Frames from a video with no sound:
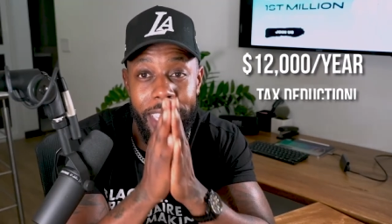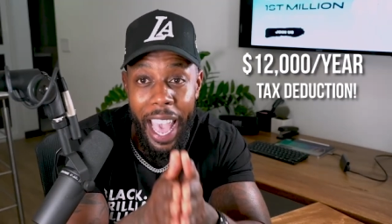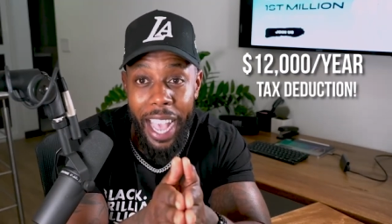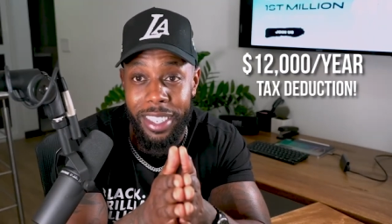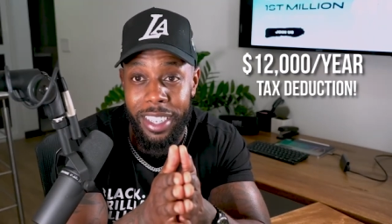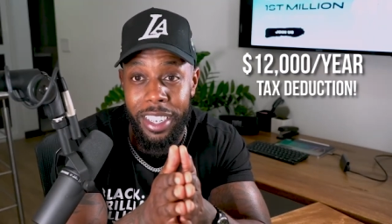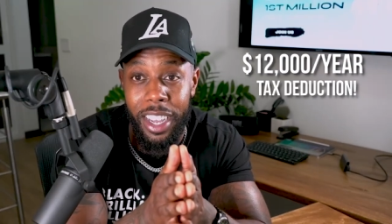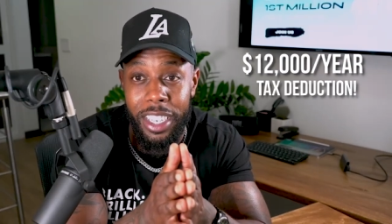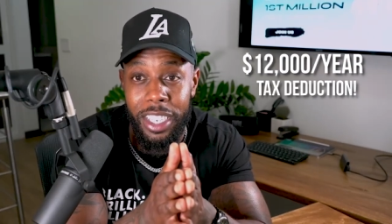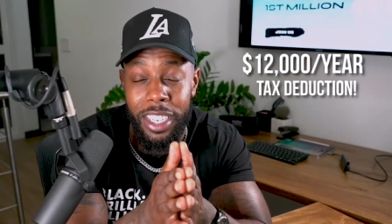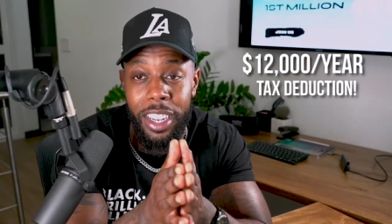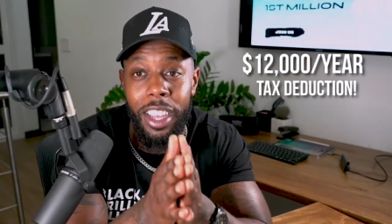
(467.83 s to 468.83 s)
tax
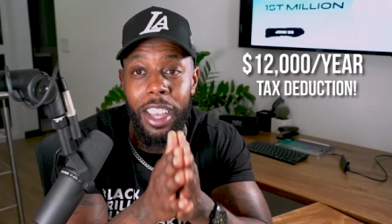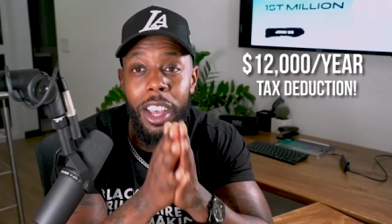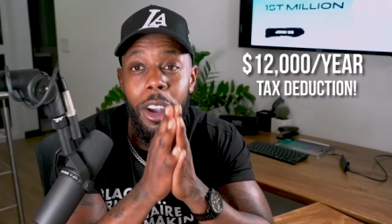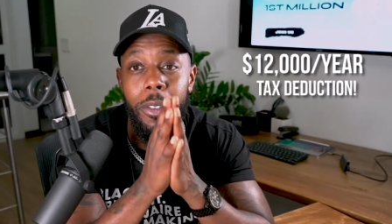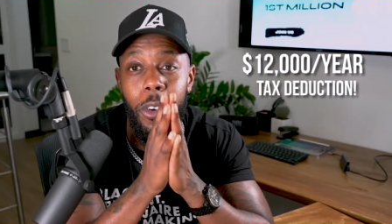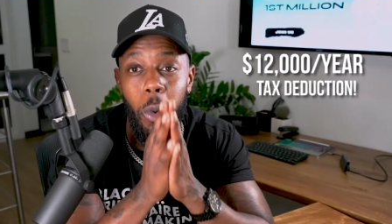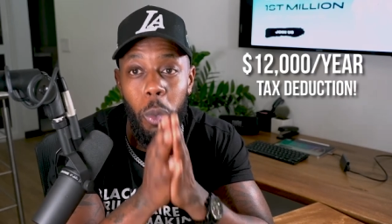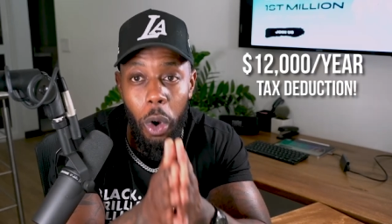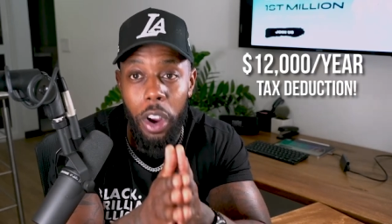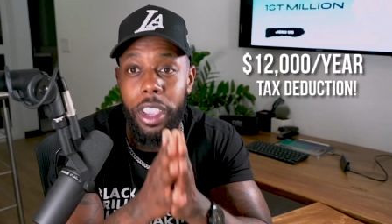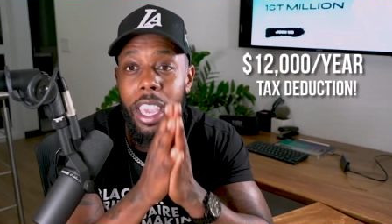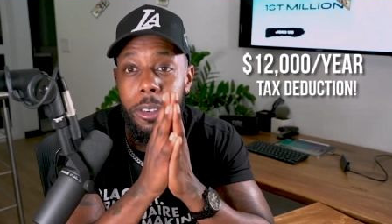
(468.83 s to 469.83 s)
deduction for
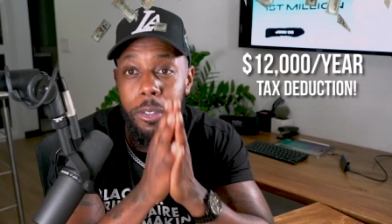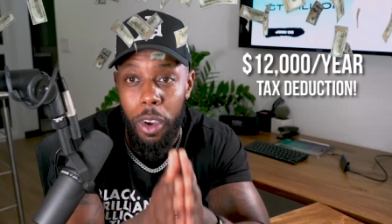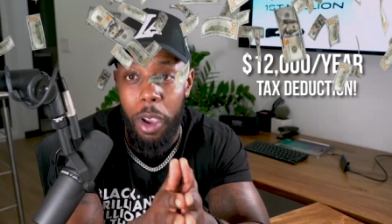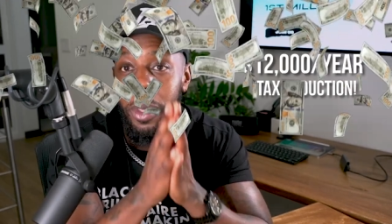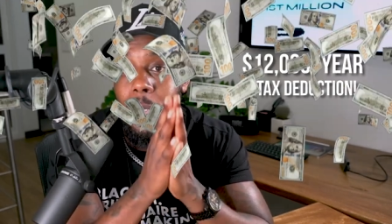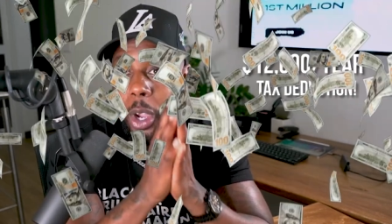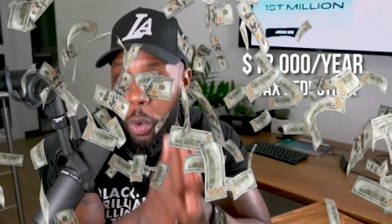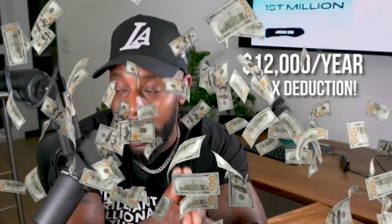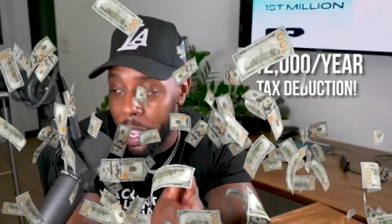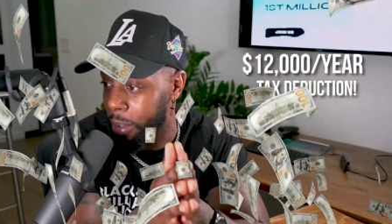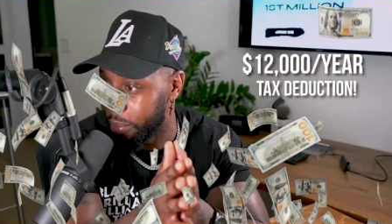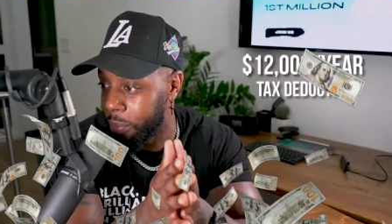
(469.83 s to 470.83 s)
working from the
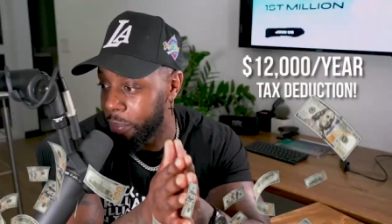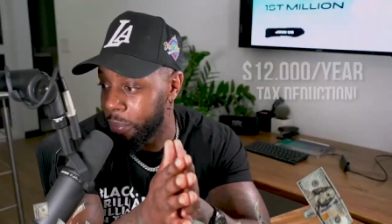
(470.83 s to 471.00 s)
crib.